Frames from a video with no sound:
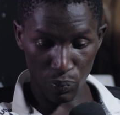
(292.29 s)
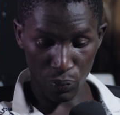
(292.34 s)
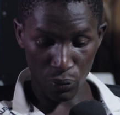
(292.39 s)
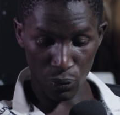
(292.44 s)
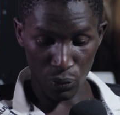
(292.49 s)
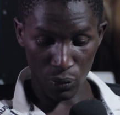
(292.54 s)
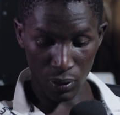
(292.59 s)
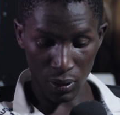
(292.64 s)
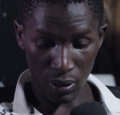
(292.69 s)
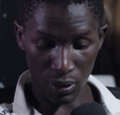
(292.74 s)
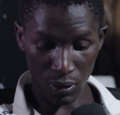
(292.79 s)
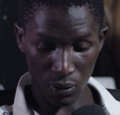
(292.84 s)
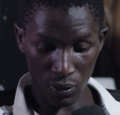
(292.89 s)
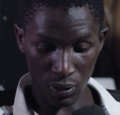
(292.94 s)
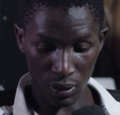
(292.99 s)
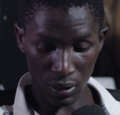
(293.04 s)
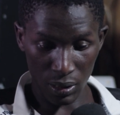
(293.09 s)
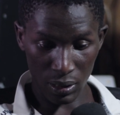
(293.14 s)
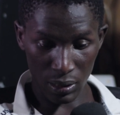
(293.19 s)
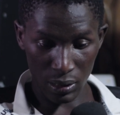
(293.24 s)
pull the
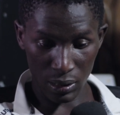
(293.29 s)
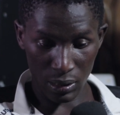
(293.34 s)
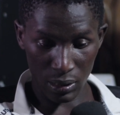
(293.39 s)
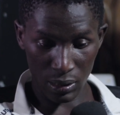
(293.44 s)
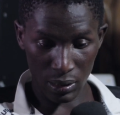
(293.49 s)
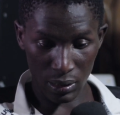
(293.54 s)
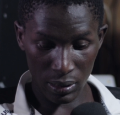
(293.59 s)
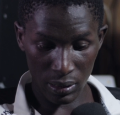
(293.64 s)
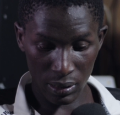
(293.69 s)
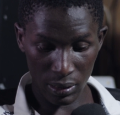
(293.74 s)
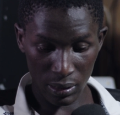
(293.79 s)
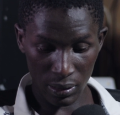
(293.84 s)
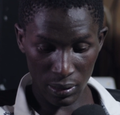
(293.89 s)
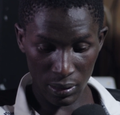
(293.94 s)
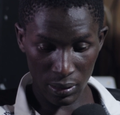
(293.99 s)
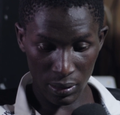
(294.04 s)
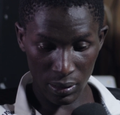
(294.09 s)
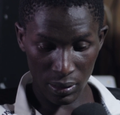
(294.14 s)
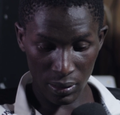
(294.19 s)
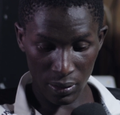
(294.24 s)
audience
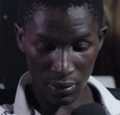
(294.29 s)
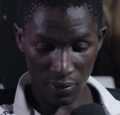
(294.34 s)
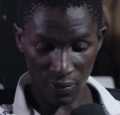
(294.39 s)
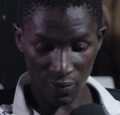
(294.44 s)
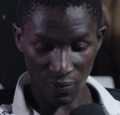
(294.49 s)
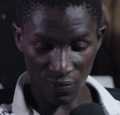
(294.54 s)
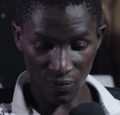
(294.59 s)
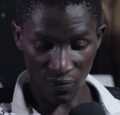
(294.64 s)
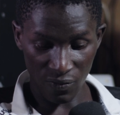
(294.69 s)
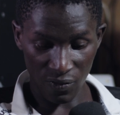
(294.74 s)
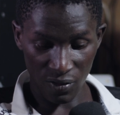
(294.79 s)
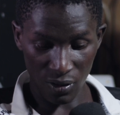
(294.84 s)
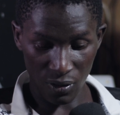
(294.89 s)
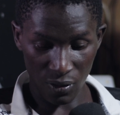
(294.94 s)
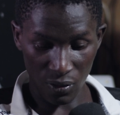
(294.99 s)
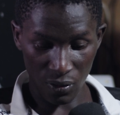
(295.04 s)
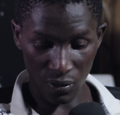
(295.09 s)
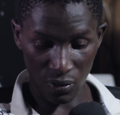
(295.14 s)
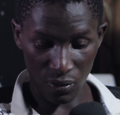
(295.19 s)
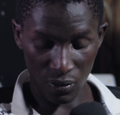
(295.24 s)

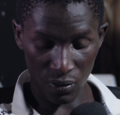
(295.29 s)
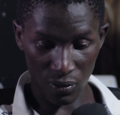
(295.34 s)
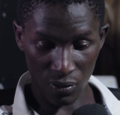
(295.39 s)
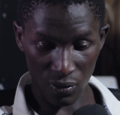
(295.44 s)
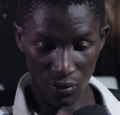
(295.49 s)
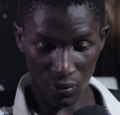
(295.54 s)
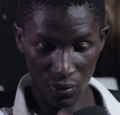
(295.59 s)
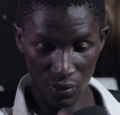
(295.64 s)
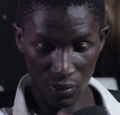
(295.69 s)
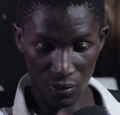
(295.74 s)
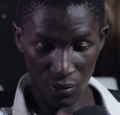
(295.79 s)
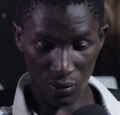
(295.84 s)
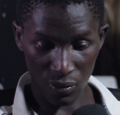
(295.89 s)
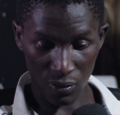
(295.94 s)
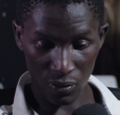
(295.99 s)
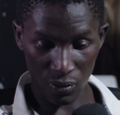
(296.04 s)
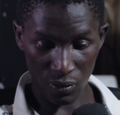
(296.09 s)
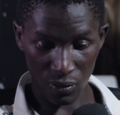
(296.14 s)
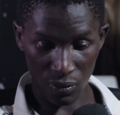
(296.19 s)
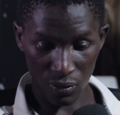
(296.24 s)
view.
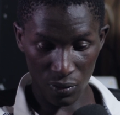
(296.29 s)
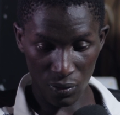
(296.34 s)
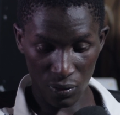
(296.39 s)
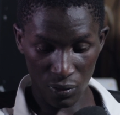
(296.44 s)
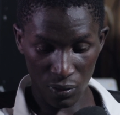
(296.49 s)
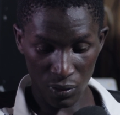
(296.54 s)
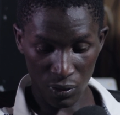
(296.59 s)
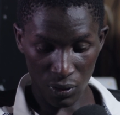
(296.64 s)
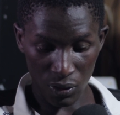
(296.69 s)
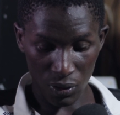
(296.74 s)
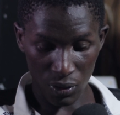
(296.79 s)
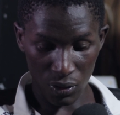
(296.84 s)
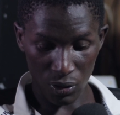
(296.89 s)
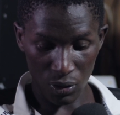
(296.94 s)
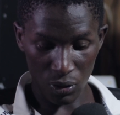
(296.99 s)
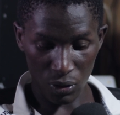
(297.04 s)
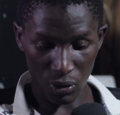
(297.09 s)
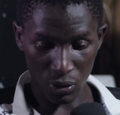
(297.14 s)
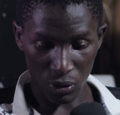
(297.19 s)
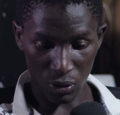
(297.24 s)

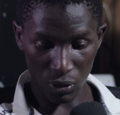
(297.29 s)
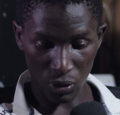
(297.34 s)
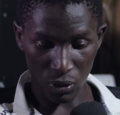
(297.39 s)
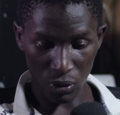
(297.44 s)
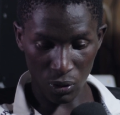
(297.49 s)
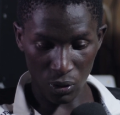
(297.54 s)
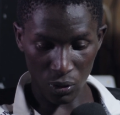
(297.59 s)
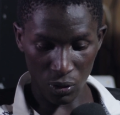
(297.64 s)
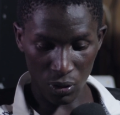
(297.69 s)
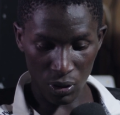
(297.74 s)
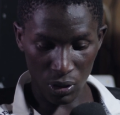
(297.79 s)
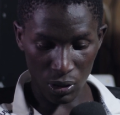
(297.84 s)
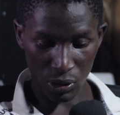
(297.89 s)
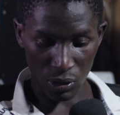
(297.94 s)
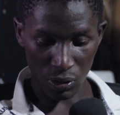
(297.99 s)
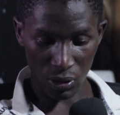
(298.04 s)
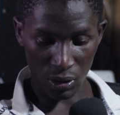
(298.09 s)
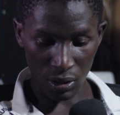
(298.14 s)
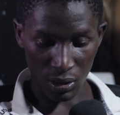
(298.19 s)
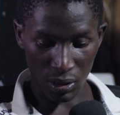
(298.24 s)
No,
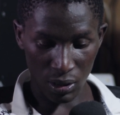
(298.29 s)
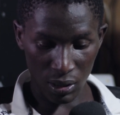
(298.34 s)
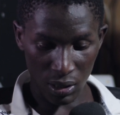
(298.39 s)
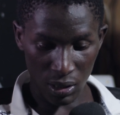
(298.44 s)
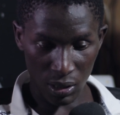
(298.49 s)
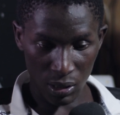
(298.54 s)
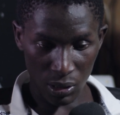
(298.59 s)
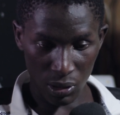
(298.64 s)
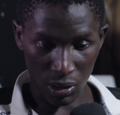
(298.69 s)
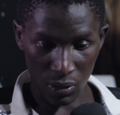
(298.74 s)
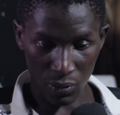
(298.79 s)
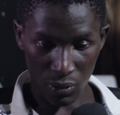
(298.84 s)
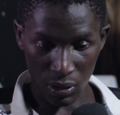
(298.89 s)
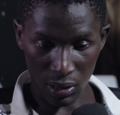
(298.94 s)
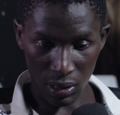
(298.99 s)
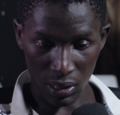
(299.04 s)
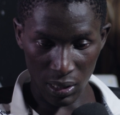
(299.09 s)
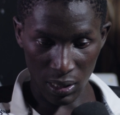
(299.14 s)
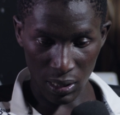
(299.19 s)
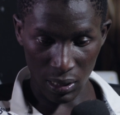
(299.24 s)
sorry
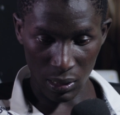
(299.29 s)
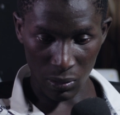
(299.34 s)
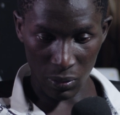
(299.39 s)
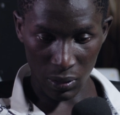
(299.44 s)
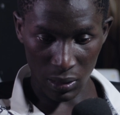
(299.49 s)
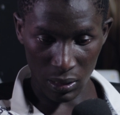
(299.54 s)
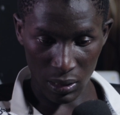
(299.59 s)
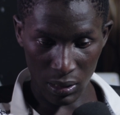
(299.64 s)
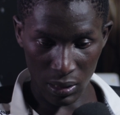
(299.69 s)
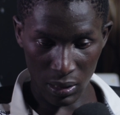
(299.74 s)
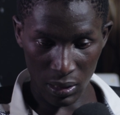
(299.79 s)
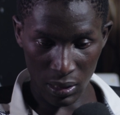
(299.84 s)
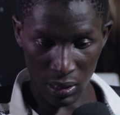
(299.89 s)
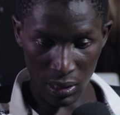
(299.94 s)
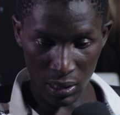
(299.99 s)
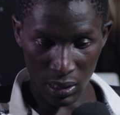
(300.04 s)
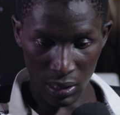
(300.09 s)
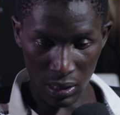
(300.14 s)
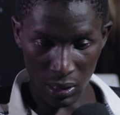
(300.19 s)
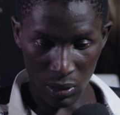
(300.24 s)
about the dehaze part.
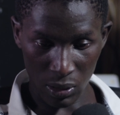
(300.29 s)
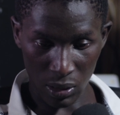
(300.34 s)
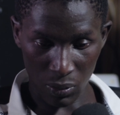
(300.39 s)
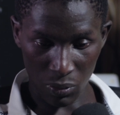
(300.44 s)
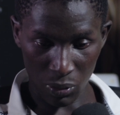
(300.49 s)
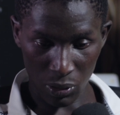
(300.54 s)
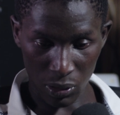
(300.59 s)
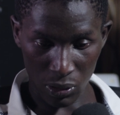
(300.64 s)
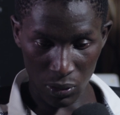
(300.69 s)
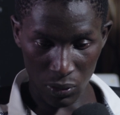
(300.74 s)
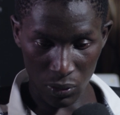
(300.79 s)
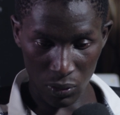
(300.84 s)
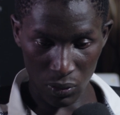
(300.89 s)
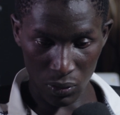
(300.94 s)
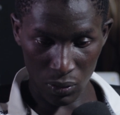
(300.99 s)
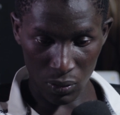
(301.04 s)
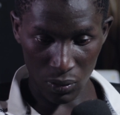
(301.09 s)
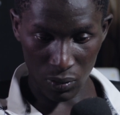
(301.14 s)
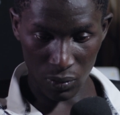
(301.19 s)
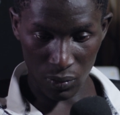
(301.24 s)
It's supposed to
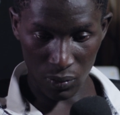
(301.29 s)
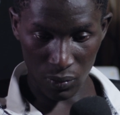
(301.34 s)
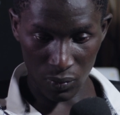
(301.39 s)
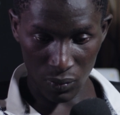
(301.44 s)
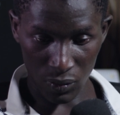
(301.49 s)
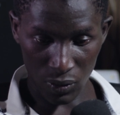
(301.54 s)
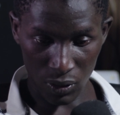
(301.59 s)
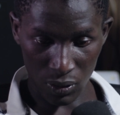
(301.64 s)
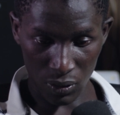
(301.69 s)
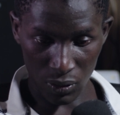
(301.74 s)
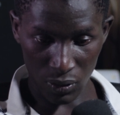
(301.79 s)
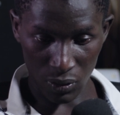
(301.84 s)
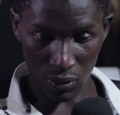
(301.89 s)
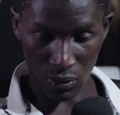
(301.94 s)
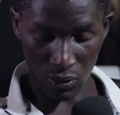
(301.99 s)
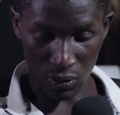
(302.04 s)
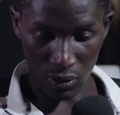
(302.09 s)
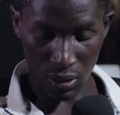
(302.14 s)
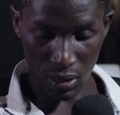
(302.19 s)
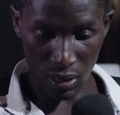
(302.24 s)

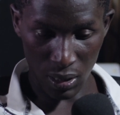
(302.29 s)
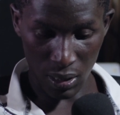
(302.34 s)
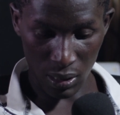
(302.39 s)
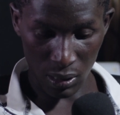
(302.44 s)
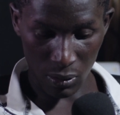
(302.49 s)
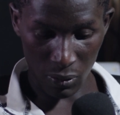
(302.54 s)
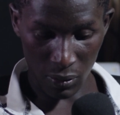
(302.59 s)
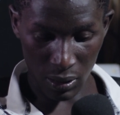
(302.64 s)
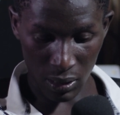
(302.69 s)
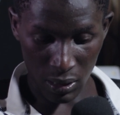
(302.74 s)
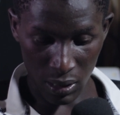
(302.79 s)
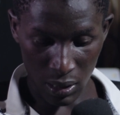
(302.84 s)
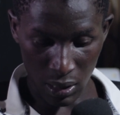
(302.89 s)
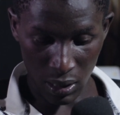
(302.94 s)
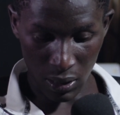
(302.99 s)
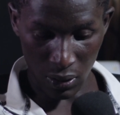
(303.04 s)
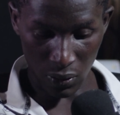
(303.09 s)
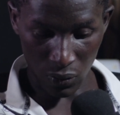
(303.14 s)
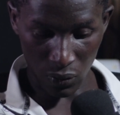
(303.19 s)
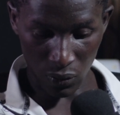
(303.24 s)
go the dehaze, but
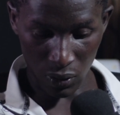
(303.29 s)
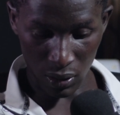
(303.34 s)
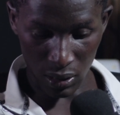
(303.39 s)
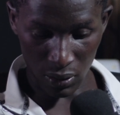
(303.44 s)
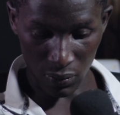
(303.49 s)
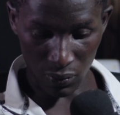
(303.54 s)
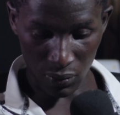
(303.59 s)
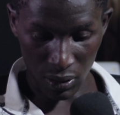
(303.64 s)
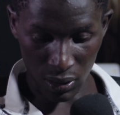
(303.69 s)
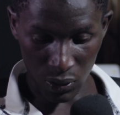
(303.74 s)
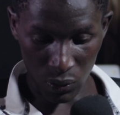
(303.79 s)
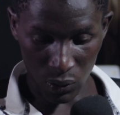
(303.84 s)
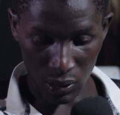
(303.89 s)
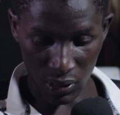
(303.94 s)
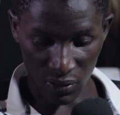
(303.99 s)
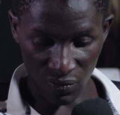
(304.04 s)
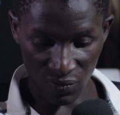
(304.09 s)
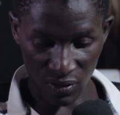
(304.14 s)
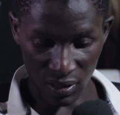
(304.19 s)
what I meant was the